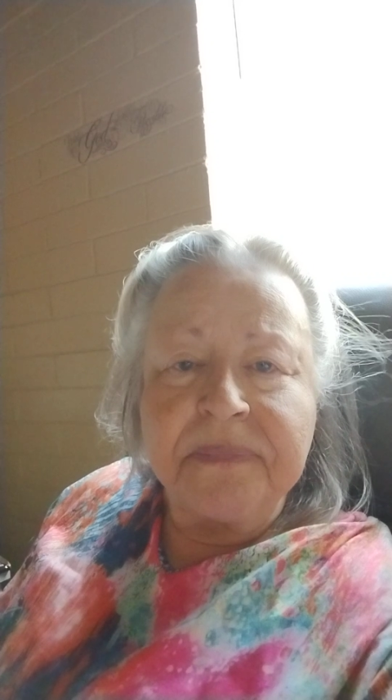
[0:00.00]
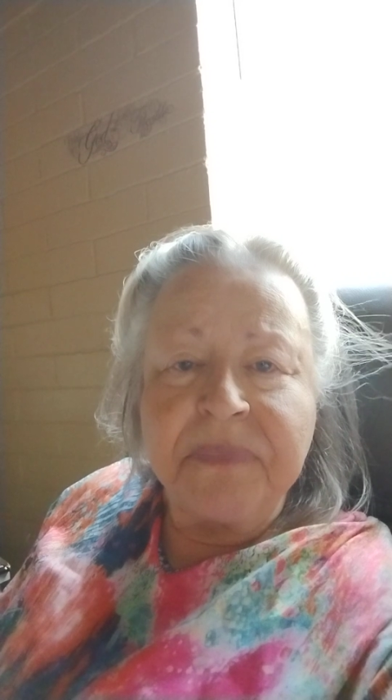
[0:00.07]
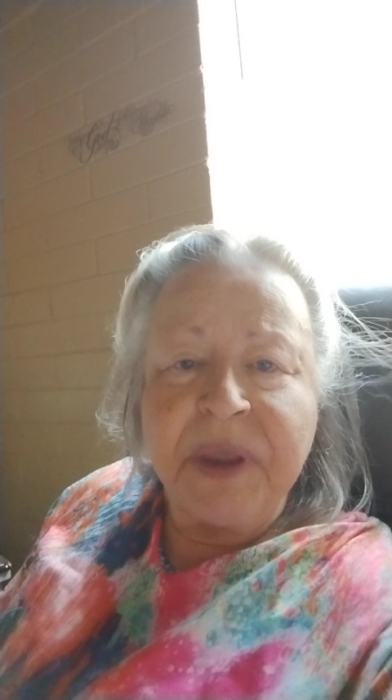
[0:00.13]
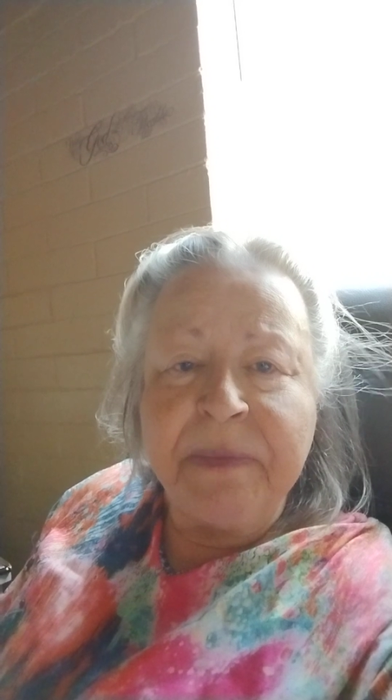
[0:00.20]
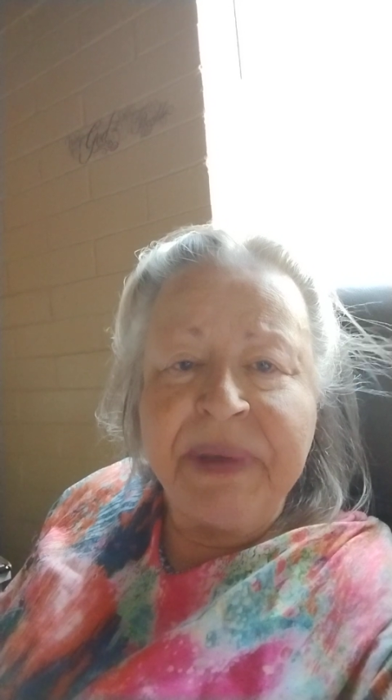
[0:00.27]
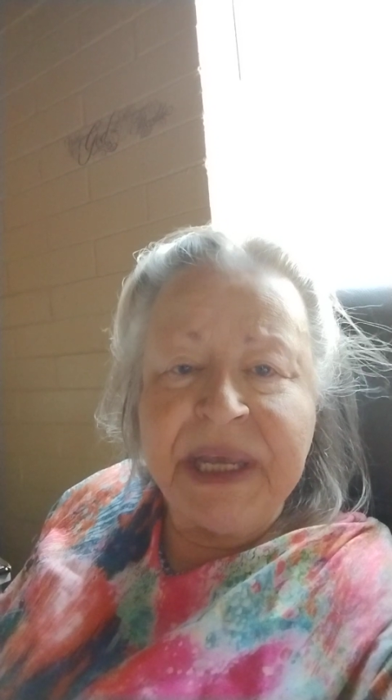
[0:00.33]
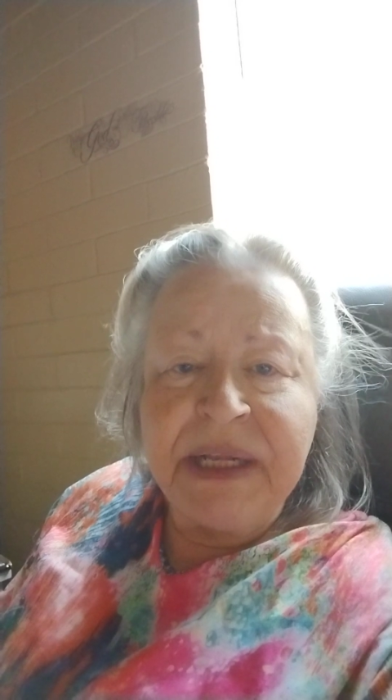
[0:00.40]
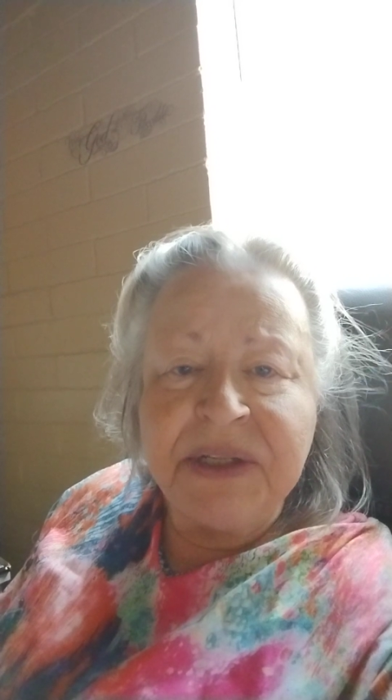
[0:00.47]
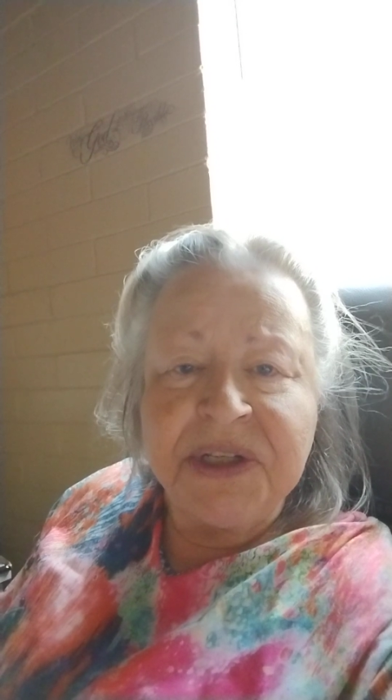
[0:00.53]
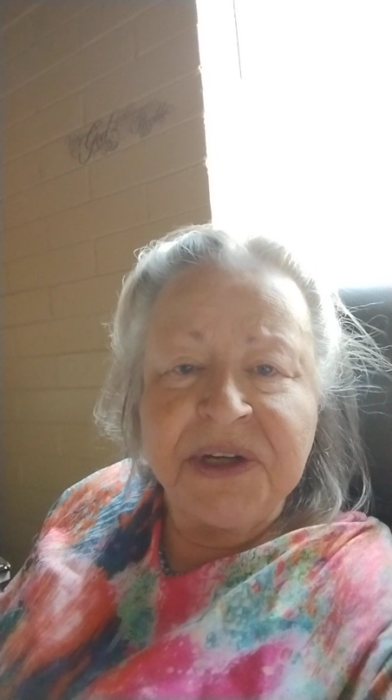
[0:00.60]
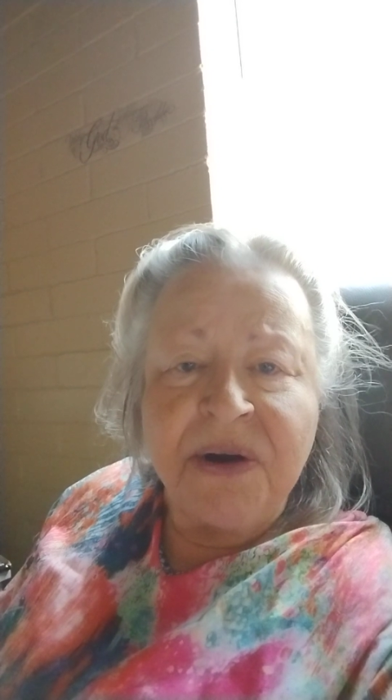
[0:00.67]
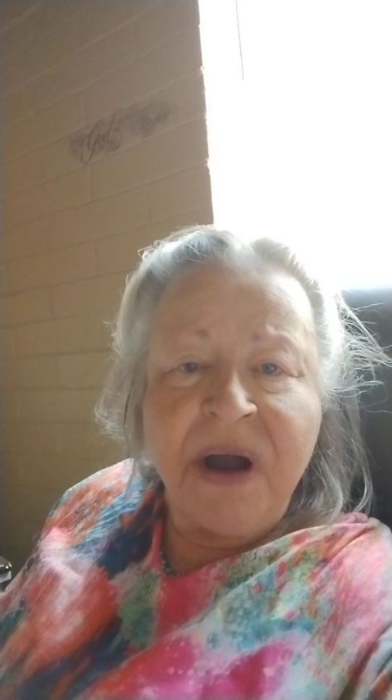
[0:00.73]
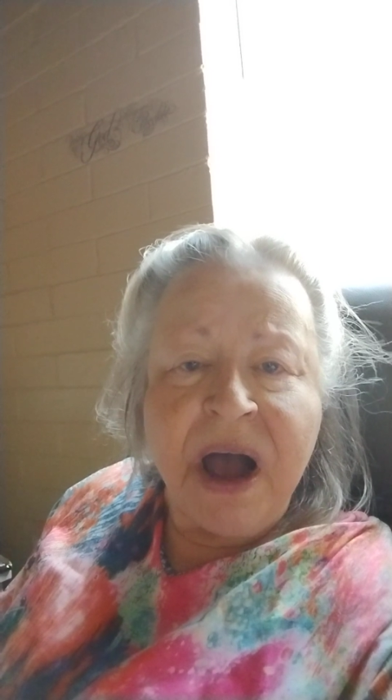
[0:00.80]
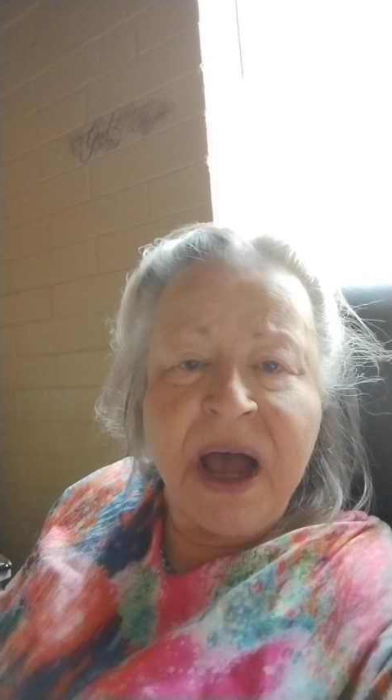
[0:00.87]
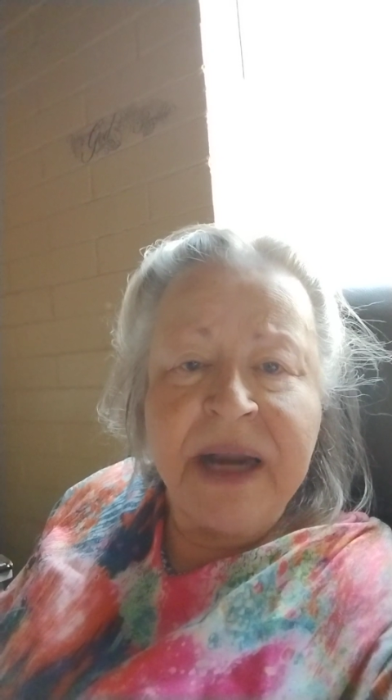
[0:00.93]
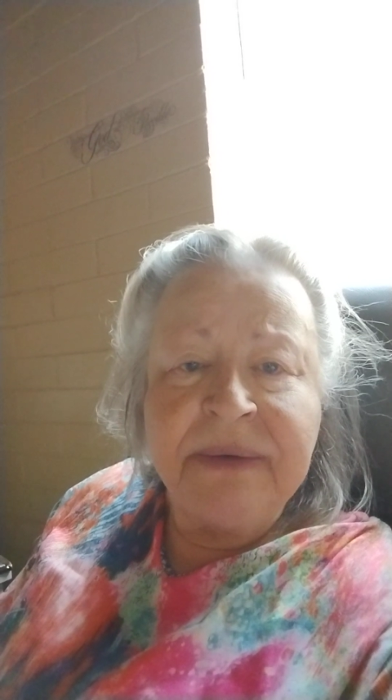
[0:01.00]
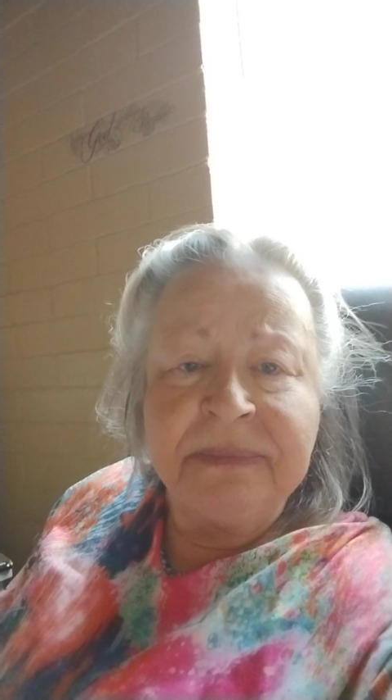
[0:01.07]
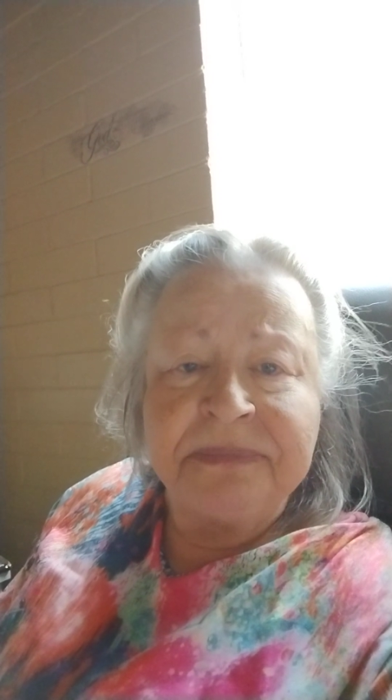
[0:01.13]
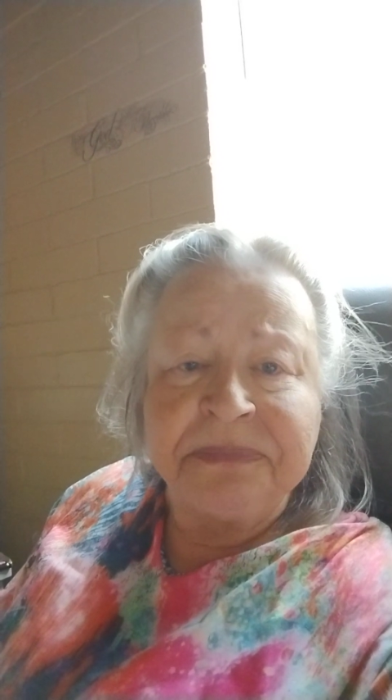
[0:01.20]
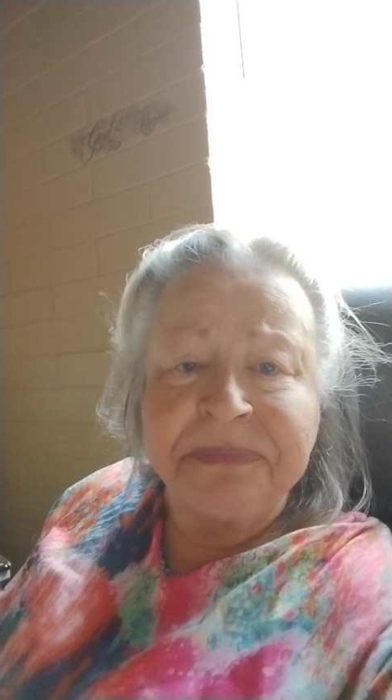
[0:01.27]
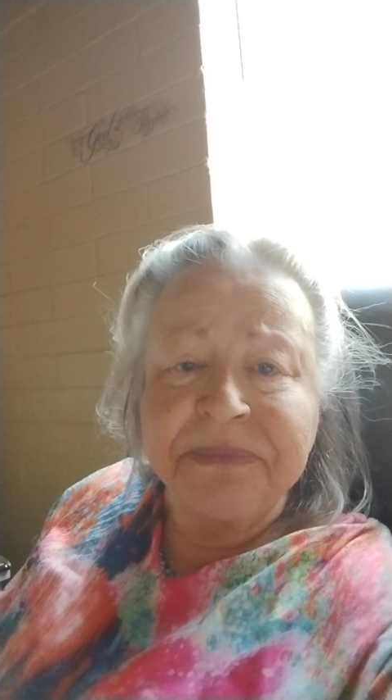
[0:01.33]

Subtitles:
the beans are on.